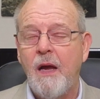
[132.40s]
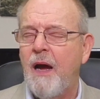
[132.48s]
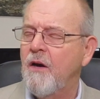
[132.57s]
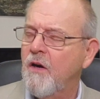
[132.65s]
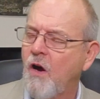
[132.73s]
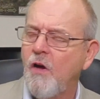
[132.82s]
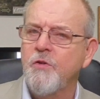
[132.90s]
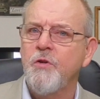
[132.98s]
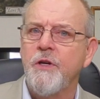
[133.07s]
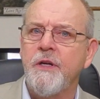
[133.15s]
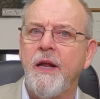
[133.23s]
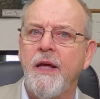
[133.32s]
Our
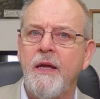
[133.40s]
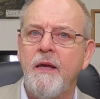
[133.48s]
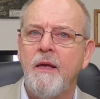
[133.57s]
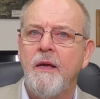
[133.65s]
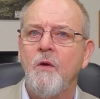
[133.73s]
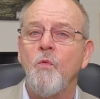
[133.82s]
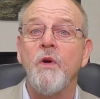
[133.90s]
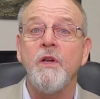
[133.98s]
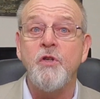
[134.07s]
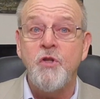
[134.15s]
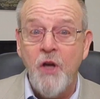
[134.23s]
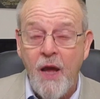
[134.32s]
culture today
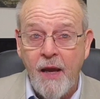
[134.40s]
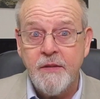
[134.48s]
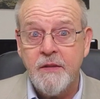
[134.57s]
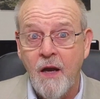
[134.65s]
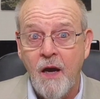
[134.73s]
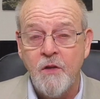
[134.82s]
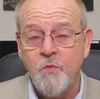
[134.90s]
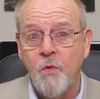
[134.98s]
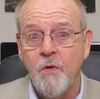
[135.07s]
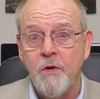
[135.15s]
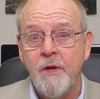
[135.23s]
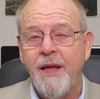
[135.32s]
rejects God's
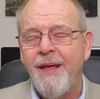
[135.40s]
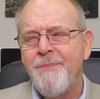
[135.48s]
word.